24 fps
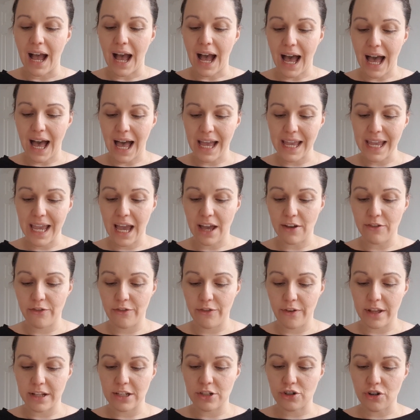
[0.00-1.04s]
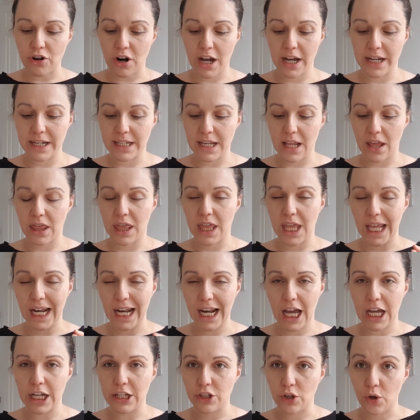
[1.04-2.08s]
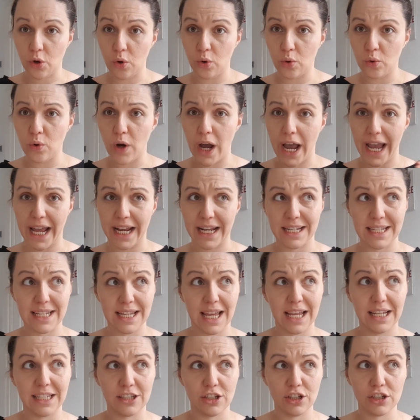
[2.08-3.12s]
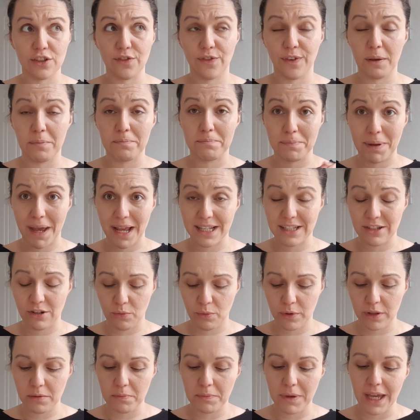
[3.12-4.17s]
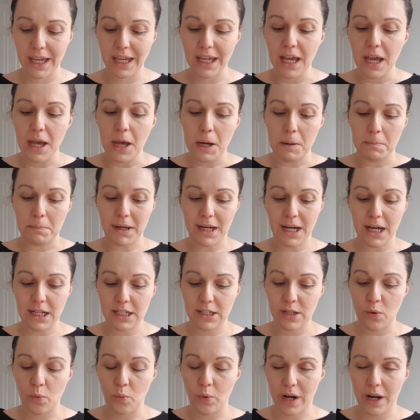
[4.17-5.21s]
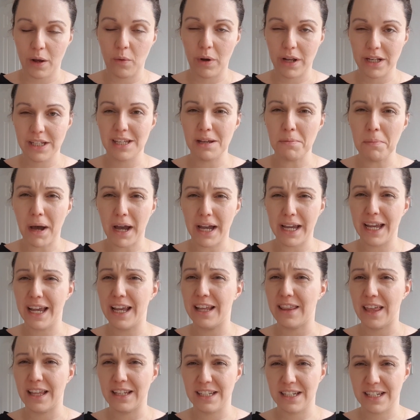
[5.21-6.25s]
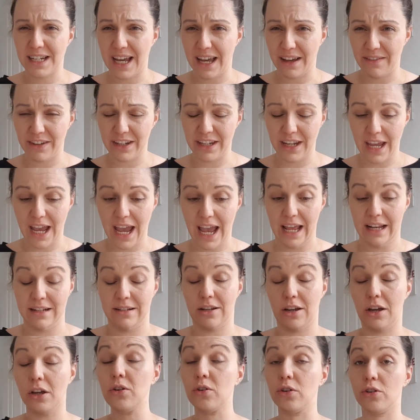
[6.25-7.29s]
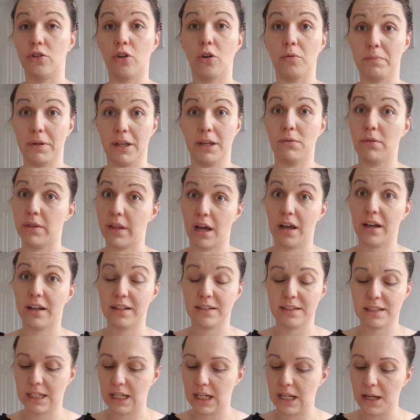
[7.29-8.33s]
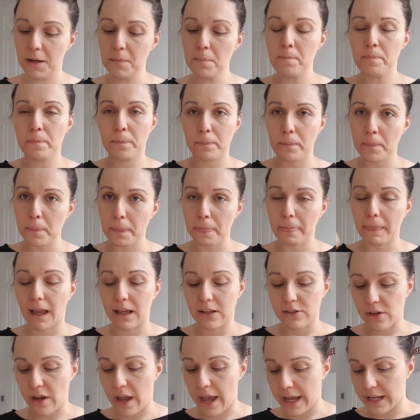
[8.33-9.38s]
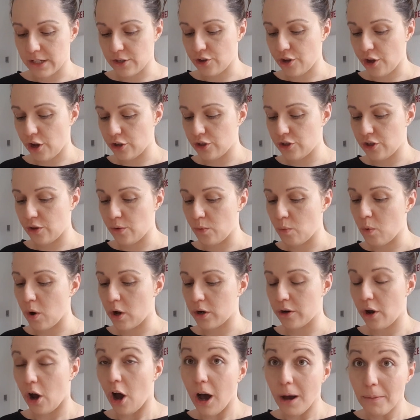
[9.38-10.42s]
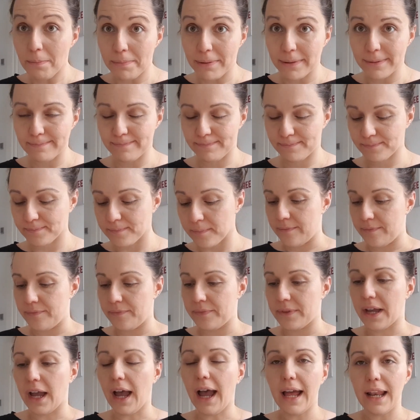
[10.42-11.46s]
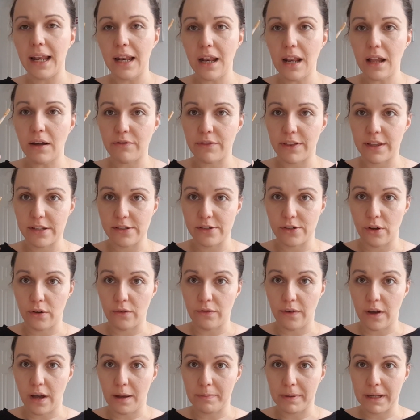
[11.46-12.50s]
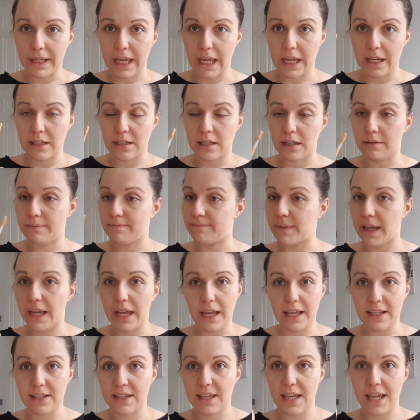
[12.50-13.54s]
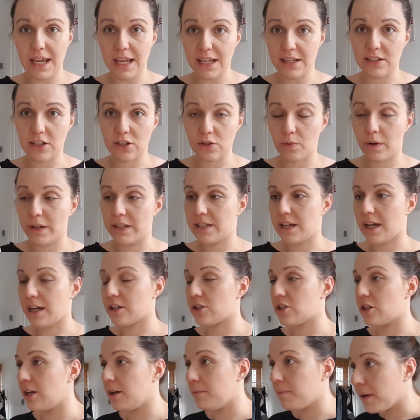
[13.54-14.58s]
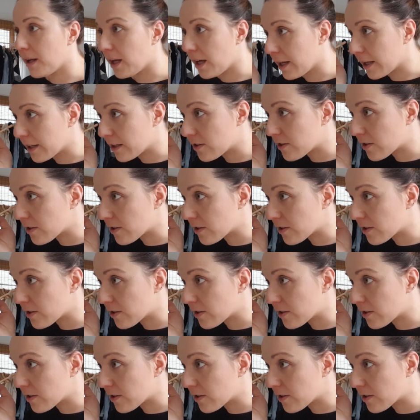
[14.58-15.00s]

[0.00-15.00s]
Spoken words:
I have tried the light cool and it does fit better with me, but when I went to buy it they didn't have any and I could not be without concealer, so I had to go to the one up. I love this Dover applicator. It is the easiest way to actually apply.